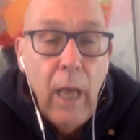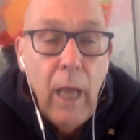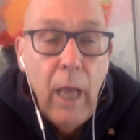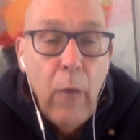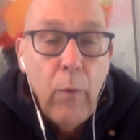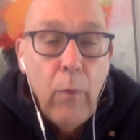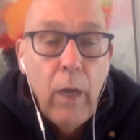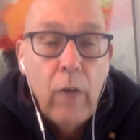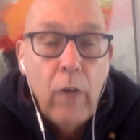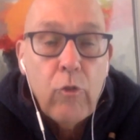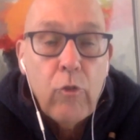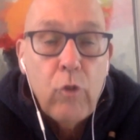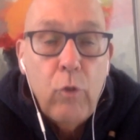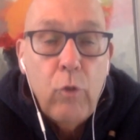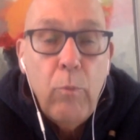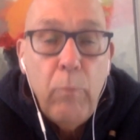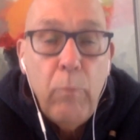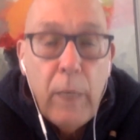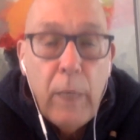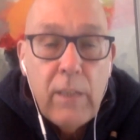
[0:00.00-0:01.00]
And we are
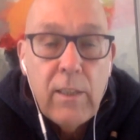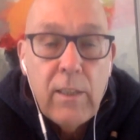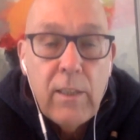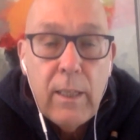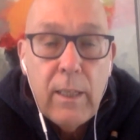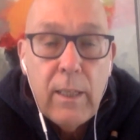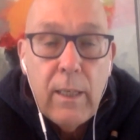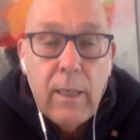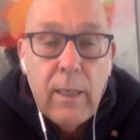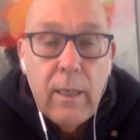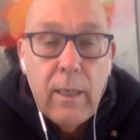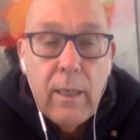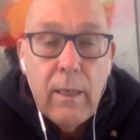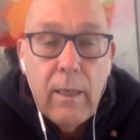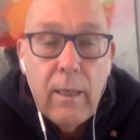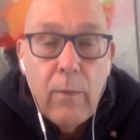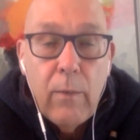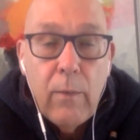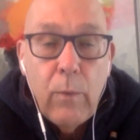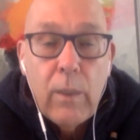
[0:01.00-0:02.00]
too busy
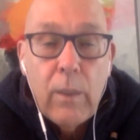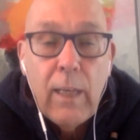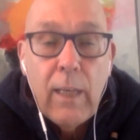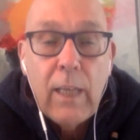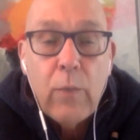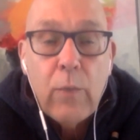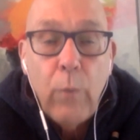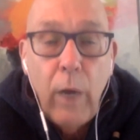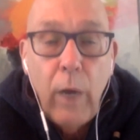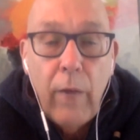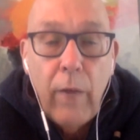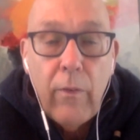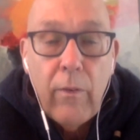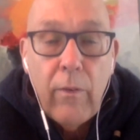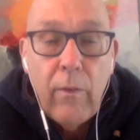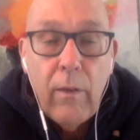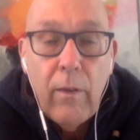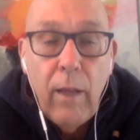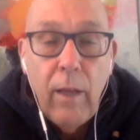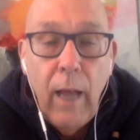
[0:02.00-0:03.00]
with, guess what,
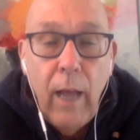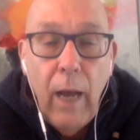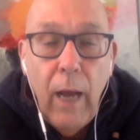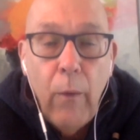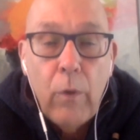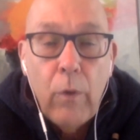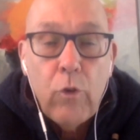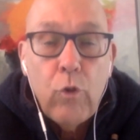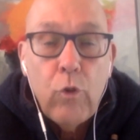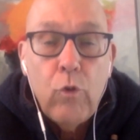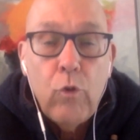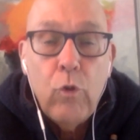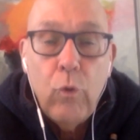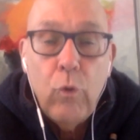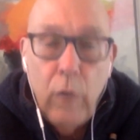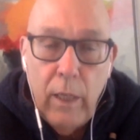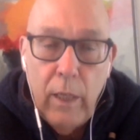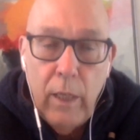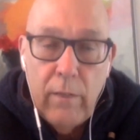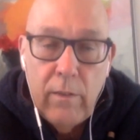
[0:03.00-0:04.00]
our
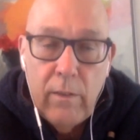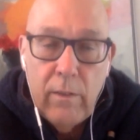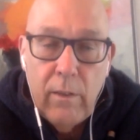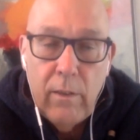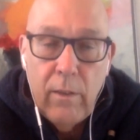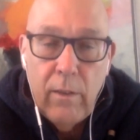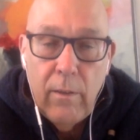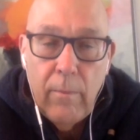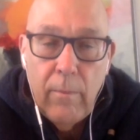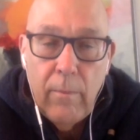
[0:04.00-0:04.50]
to-do list.